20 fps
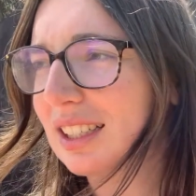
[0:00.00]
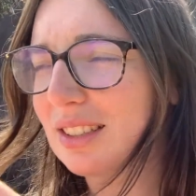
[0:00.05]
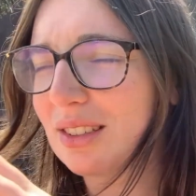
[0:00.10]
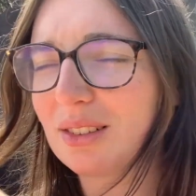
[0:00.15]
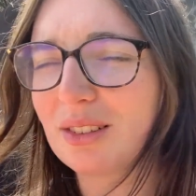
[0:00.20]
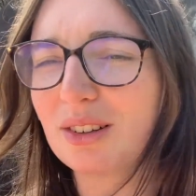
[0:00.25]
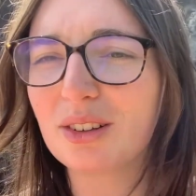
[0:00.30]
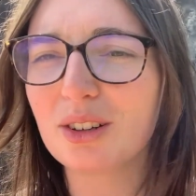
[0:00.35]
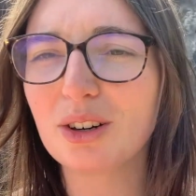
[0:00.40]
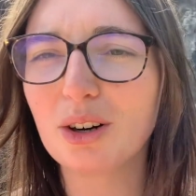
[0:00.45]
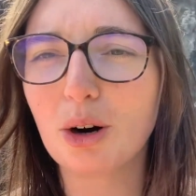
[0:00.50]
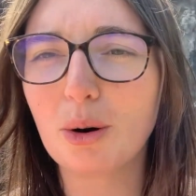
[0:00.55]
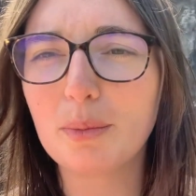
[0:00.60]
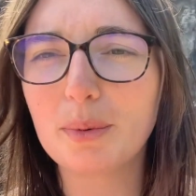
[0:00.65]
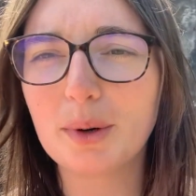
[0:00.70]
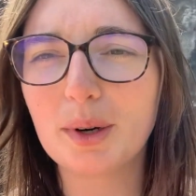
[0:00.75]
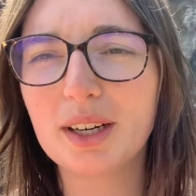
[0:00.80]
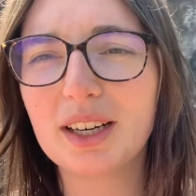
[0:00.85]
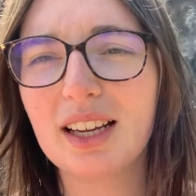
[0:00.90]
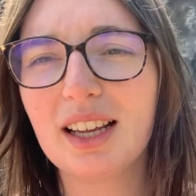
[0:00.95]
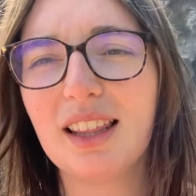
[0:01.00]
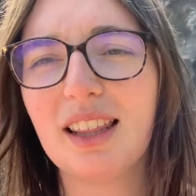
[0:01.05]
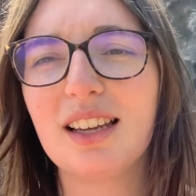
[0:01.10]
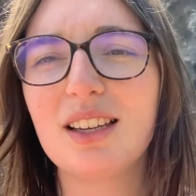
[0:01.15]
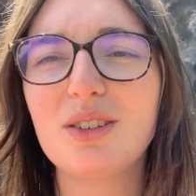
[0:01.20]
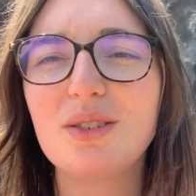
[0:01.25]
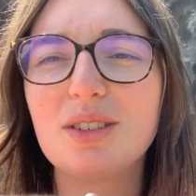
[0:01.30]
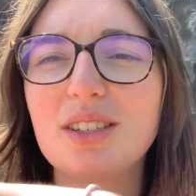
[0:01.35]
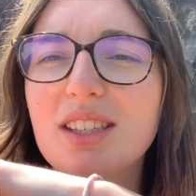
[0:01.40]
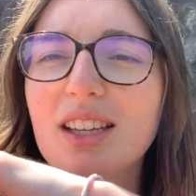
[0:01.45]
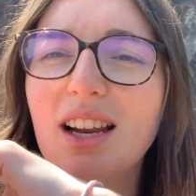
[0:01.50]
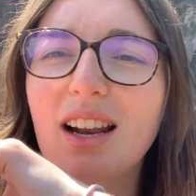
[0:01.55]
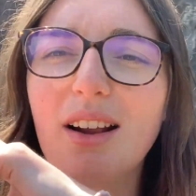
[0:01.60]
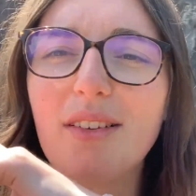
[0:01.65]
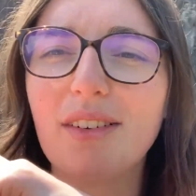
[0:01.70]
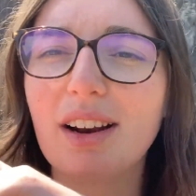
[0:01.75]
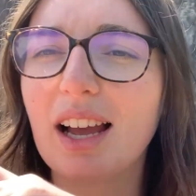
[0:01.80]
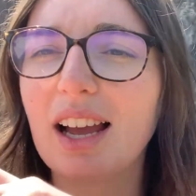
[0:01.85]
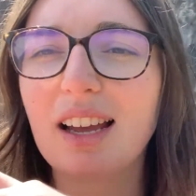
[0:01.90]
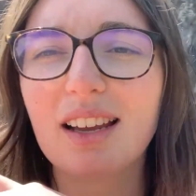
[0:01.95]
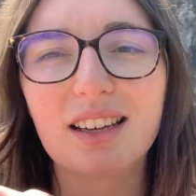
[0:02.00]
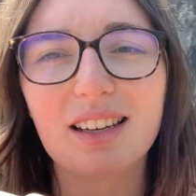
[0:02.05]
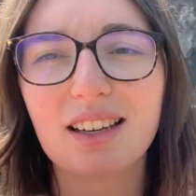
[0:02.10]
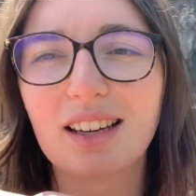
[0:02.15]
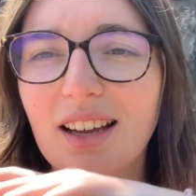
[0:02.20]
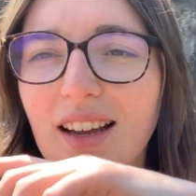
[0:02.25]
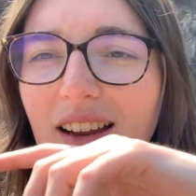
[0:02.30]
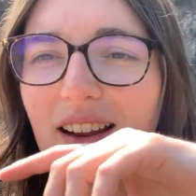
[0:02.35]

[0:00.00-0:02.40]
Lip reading: so the car parking, then you still have like